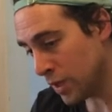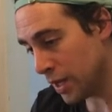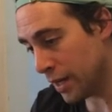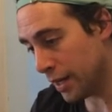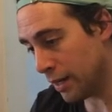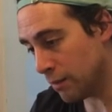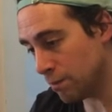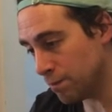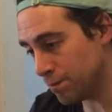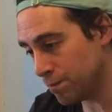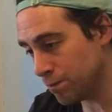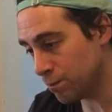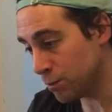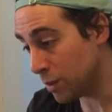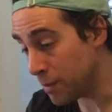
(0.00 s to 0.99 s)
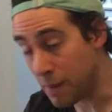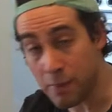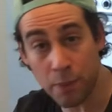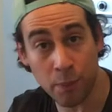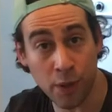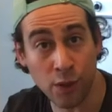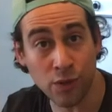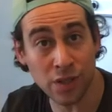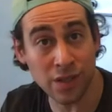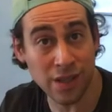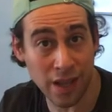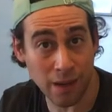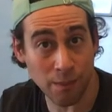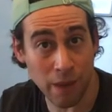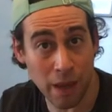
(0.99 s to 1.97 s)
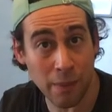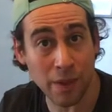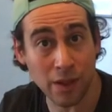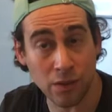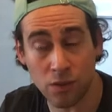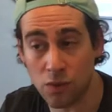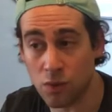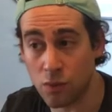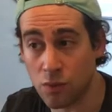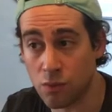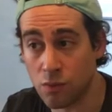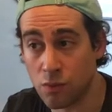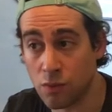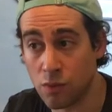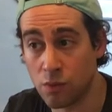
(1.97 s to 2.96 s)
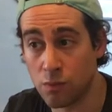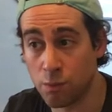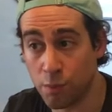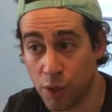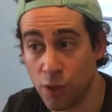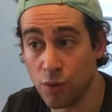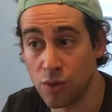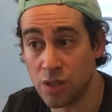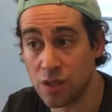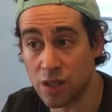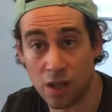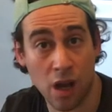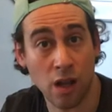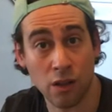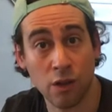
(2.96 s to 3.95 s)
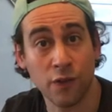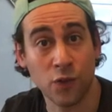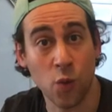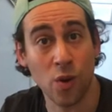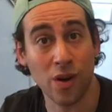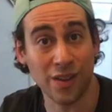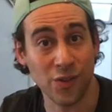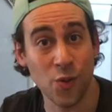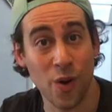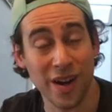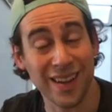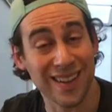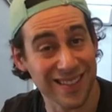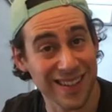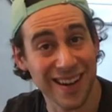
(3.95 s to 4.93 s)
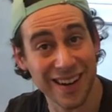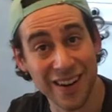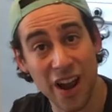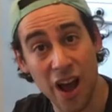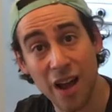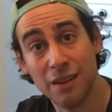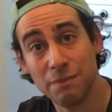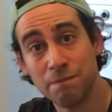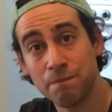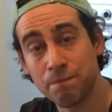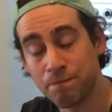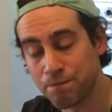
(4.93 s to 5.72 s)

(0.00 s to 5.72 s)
Um, but maybe puce is in. Maybe puce is the color of 2020, isn't it not?